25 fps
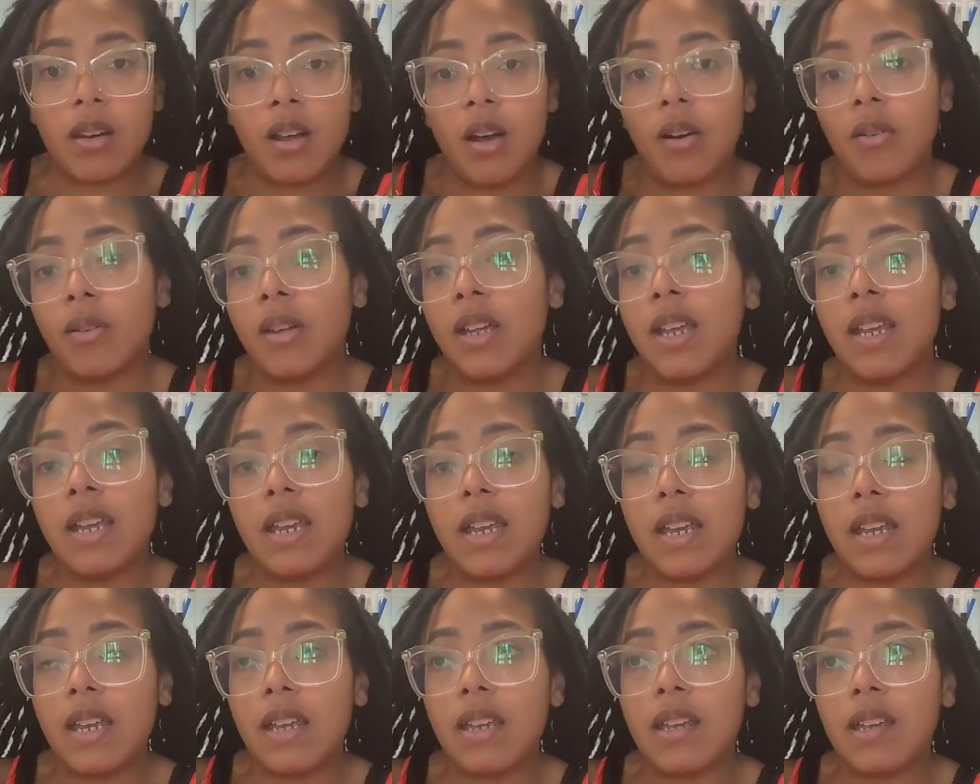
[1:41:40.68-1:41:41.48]
no,
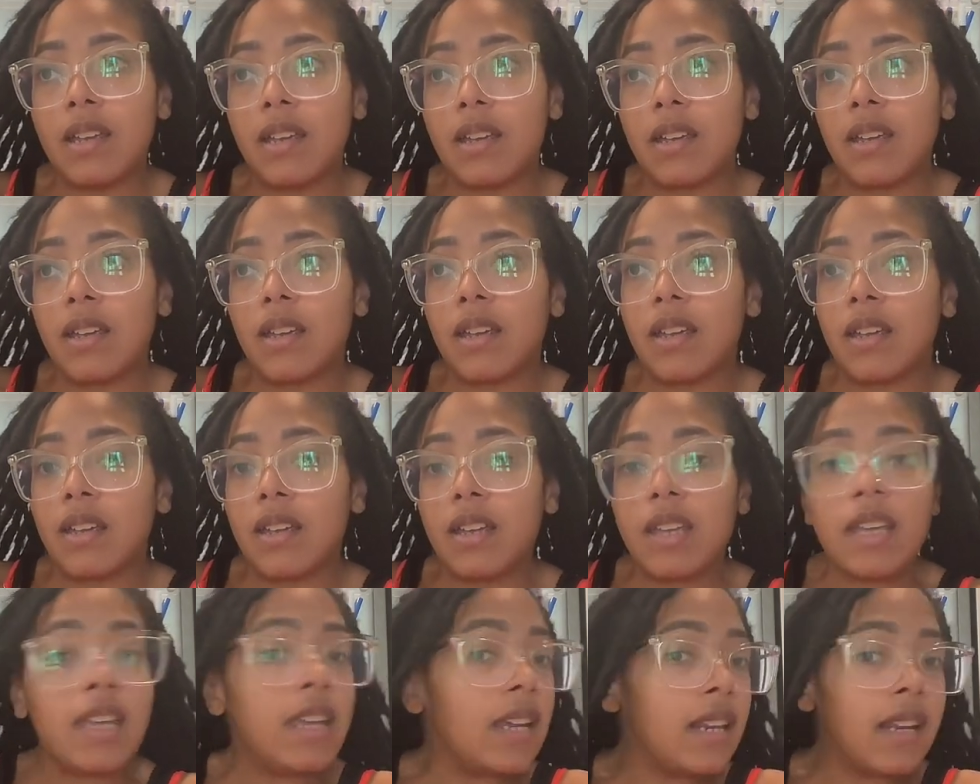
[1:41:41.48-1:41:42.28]
he
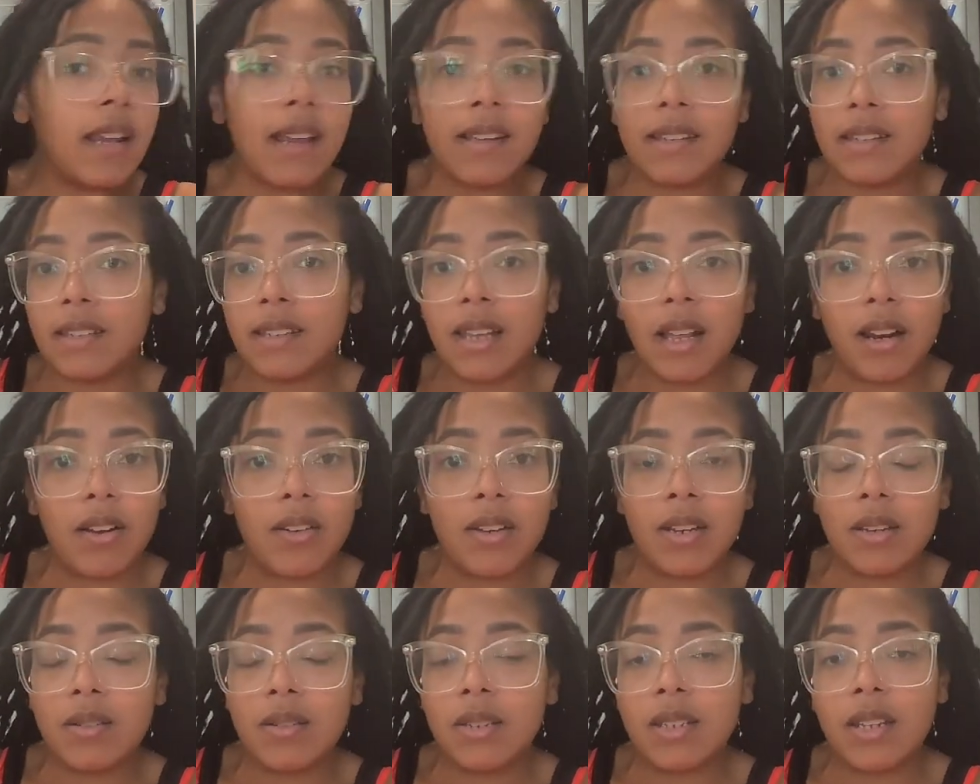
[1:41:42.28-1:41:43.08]
he doesn't
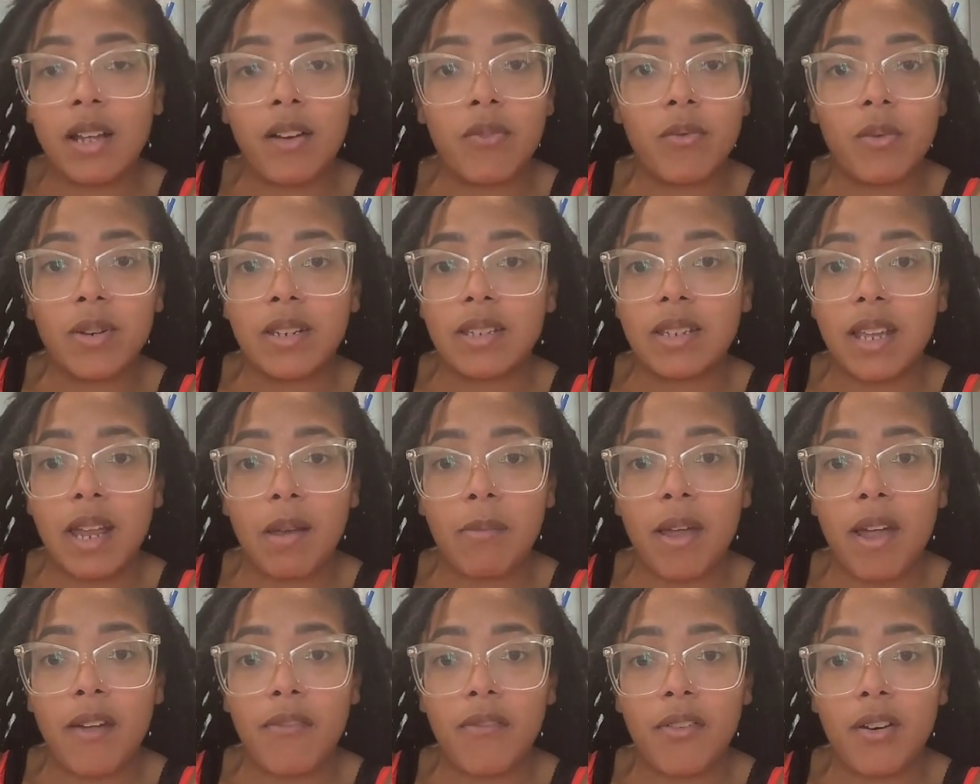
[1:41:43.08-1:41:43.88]
tell on himself with the
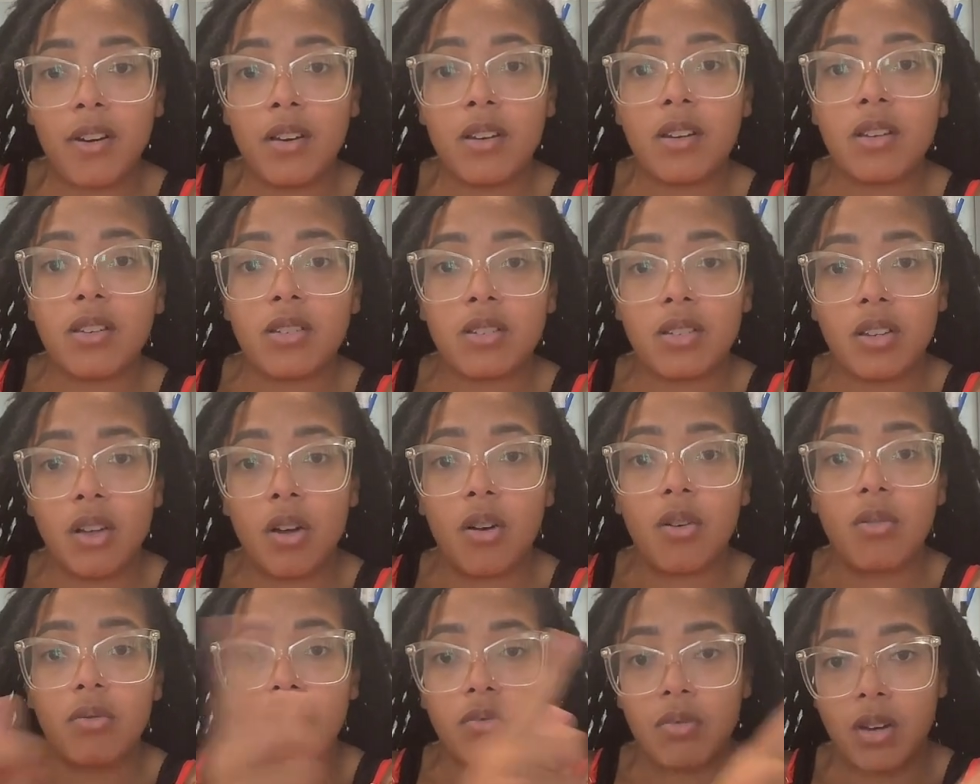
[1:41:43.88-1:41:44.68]
same effort.
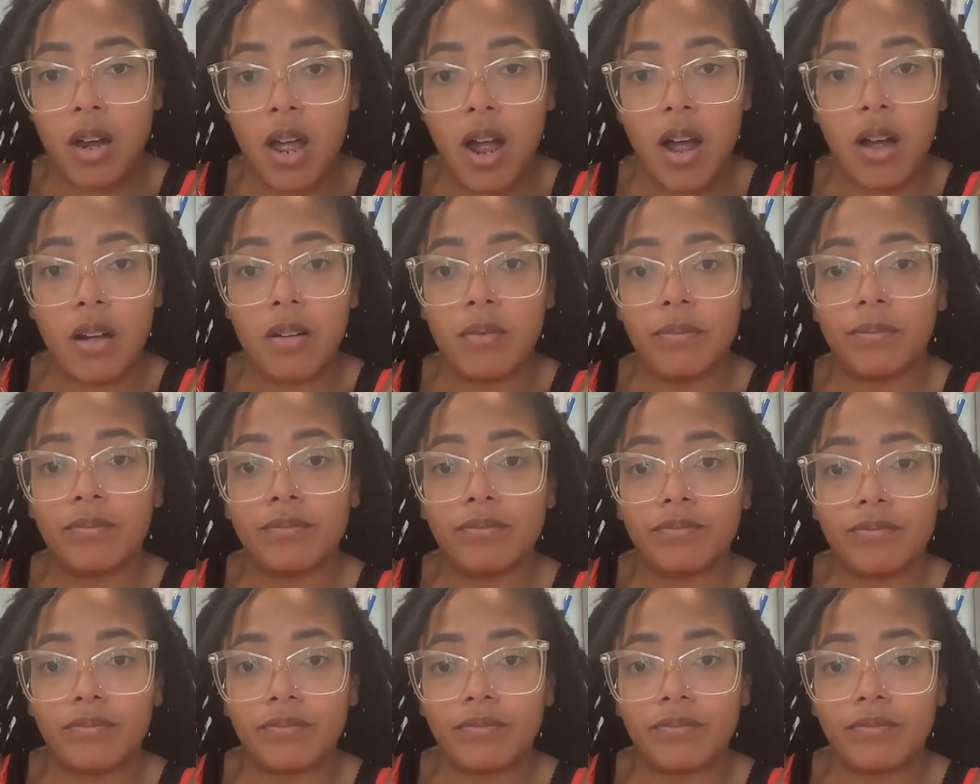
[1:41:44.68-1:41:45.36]
So nah.